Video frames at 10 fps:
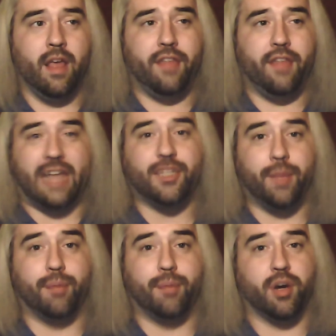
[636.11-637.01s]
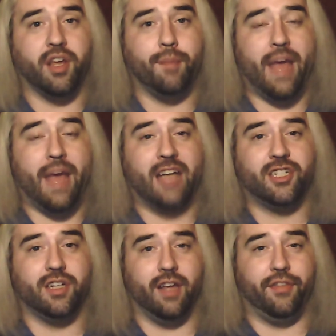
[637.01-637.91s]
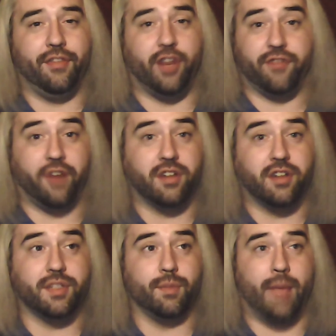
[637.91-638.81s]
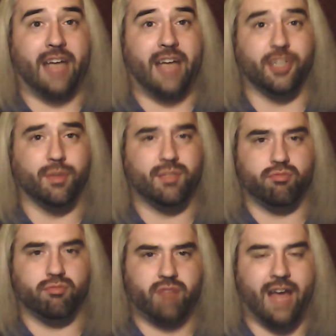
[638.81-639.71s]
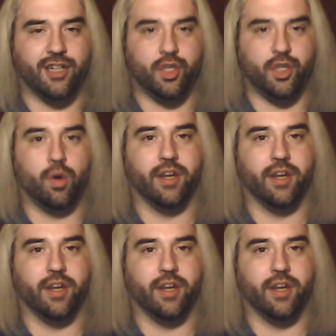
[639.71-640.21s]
That should be a pretty good match. Their first match, it was kind of short.